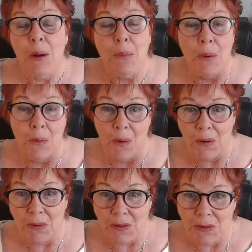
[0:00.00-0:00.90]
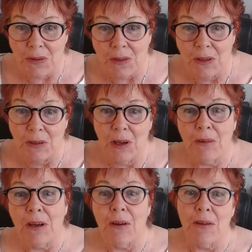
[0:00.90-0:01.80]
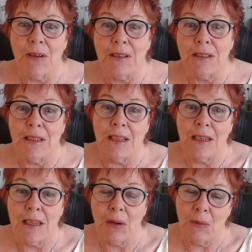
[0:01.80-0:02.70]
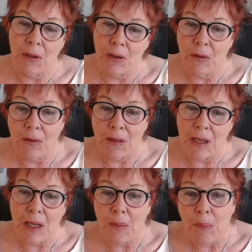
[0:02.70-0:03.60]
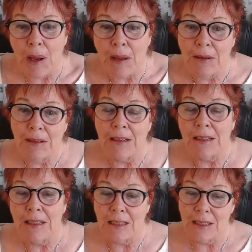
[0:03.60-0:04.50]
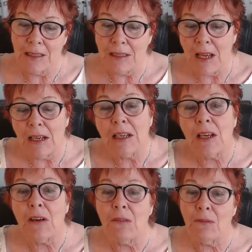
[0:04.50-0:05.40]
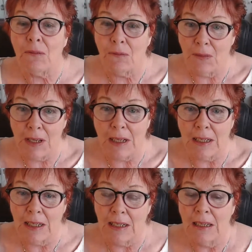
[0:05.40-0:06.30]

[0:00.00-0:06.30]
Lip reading: But what is also going on underneath that we don't think about is psychic feeling.